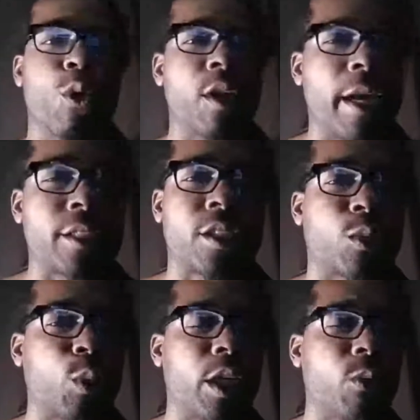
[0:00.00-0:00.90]
lectures
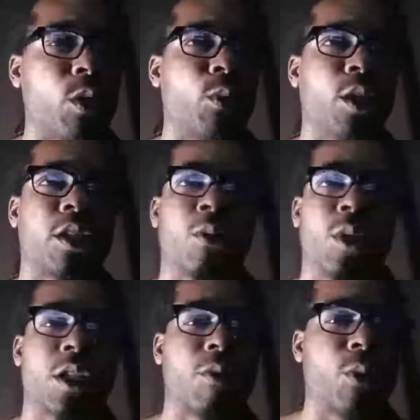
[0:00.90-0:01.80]
with
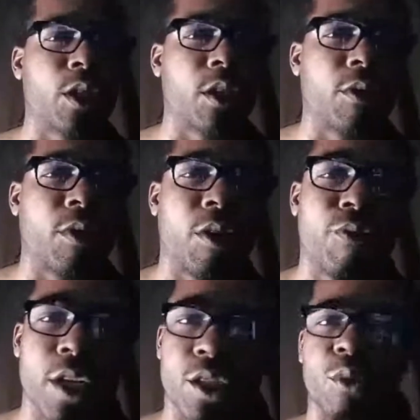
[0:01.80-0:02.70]
the
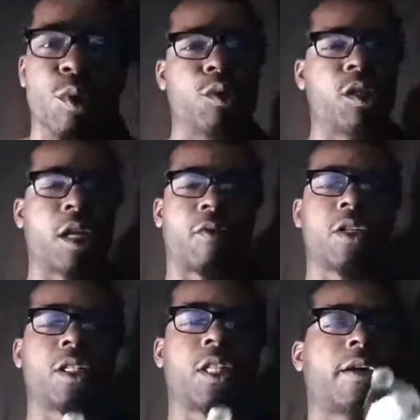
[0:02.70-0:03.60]
visuals and
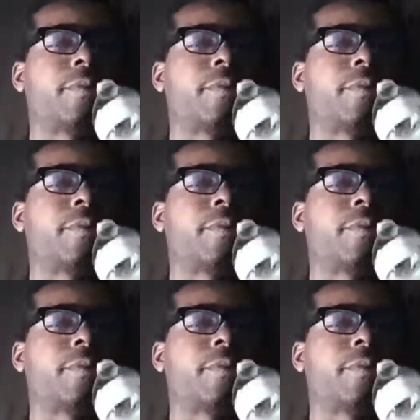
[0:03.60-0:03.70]
everything.